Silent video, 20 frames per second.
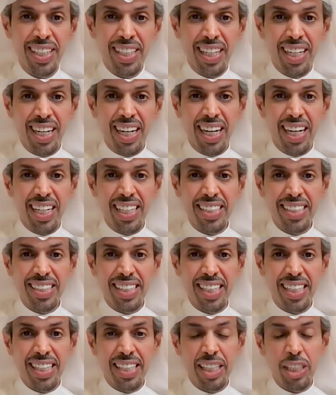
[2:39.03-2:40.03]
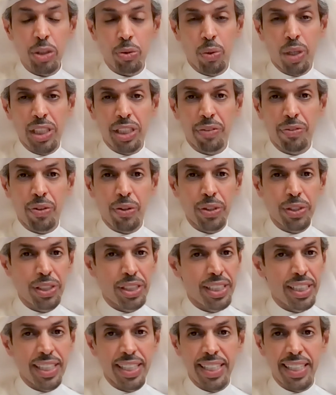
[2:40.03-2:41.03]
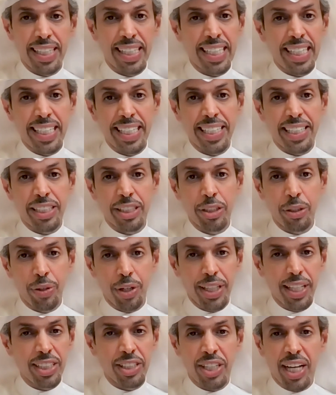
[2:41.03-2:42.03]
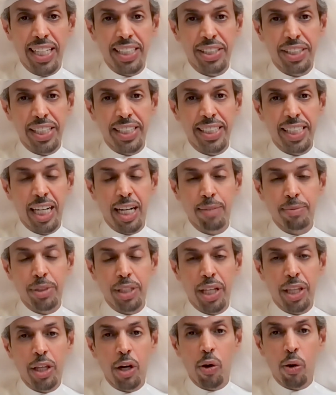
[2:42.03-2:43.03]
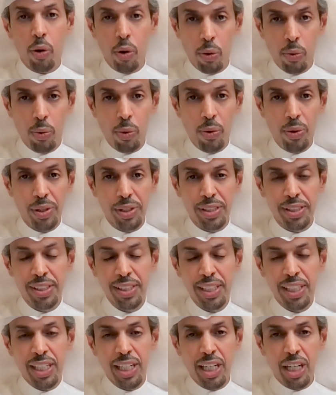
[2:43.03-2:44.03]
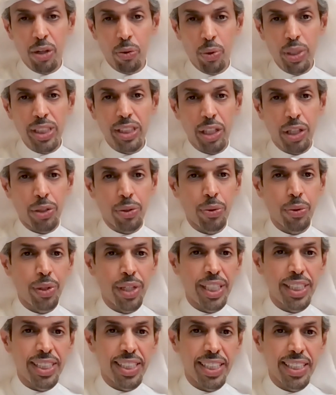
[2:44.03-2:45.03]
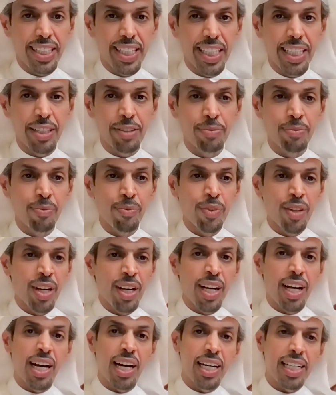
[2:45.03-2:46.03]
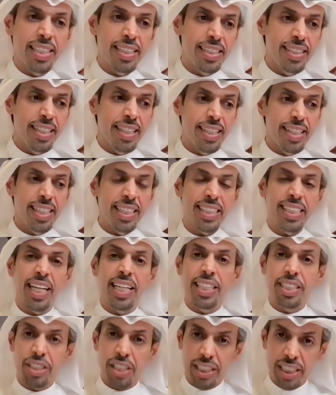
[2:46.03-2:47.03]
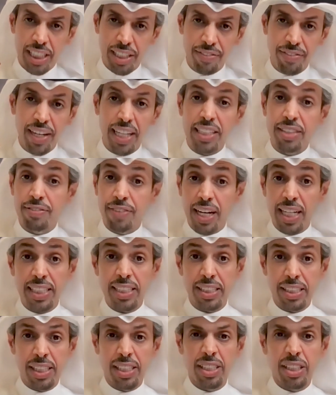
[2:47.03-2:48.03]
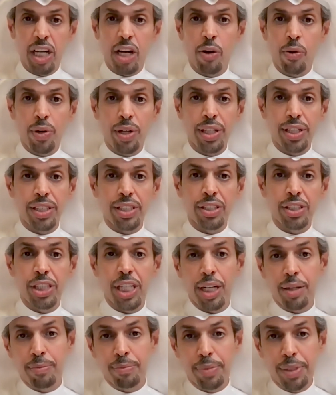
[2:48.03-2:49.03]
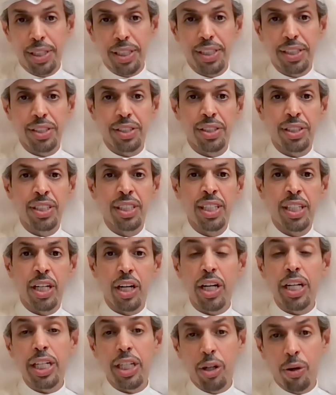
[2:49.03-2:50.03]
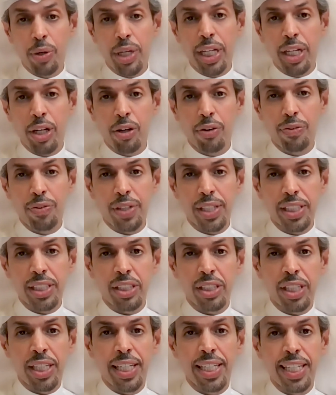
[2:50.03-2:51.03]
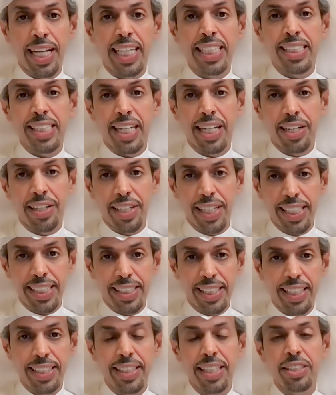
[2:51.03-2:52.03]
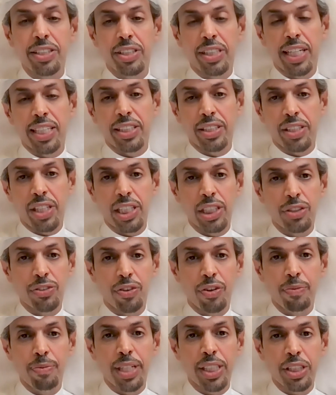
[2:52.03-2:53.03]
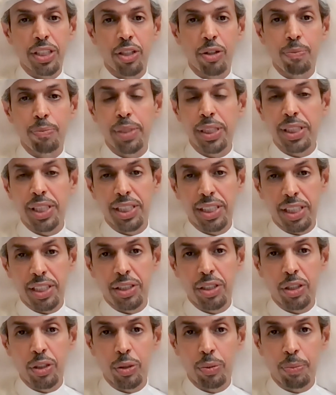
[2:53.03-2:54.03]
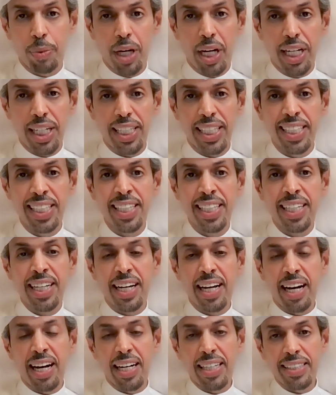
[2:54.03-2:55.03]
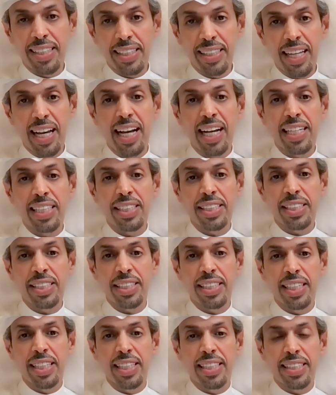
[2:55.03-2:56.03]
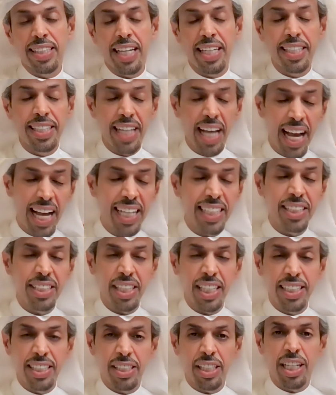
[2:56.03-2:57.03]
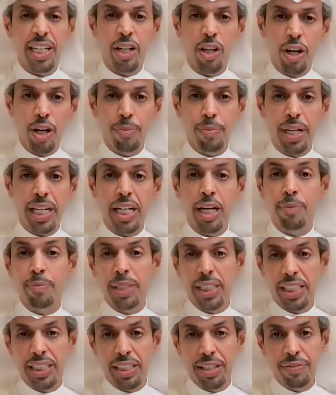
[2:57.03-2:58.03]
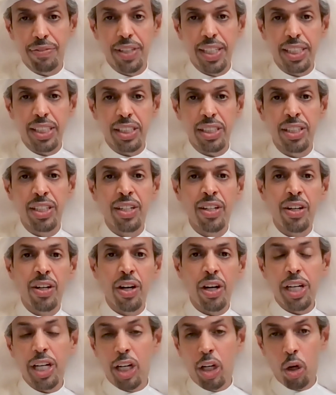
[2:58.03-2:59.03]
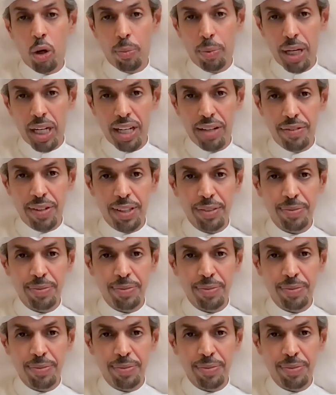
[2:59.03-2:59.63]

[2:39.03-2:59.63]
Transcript: And this was, of course, clear during the challenging times that the whole world went through recently. And this initiative advances our chamber's ongoing efforts in accelerating digital transformation of businesses in Dubai, and it enhance its economic competitiveness on a global level.